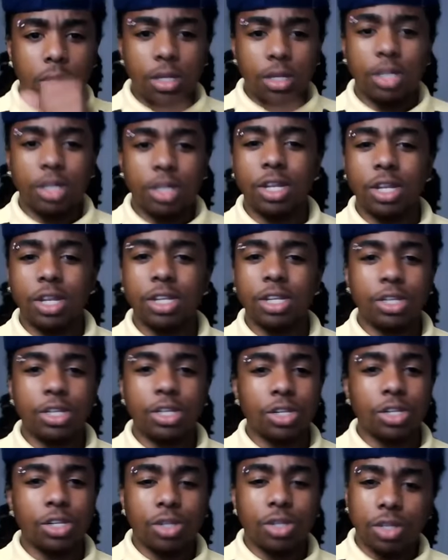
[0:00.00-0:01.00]
It
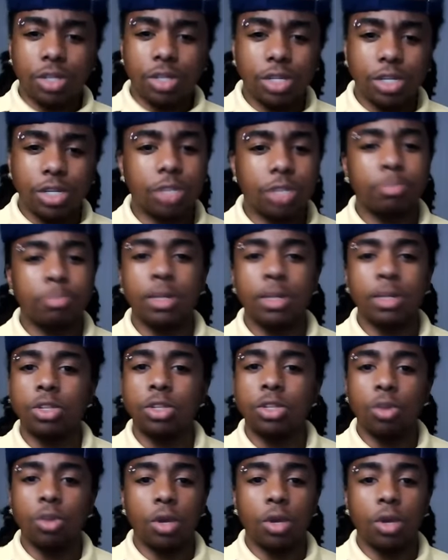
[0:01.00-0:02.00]
just bust
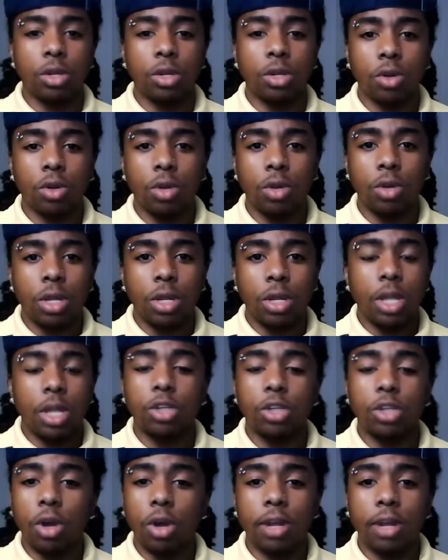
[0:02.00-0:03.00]
through it, you know. It's
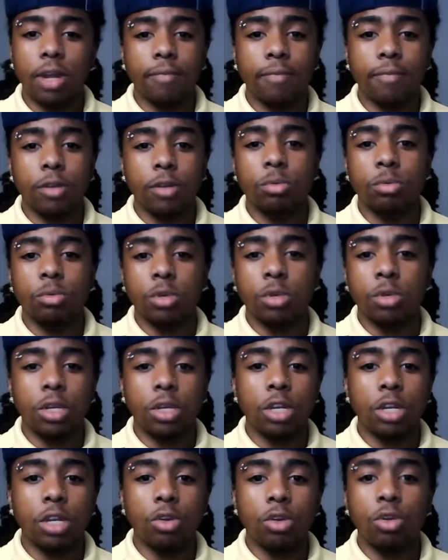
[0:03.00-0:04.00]
hard at first, but when you
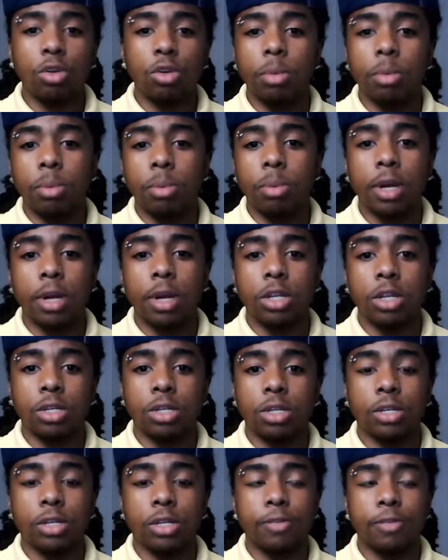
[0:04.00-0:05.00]
get through it, you're gonna be proud of
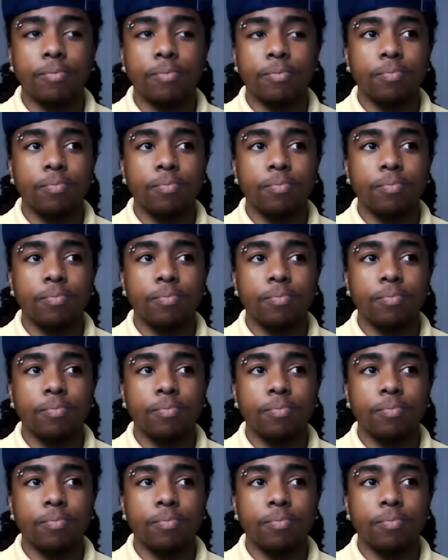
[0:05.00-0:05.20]
yourself.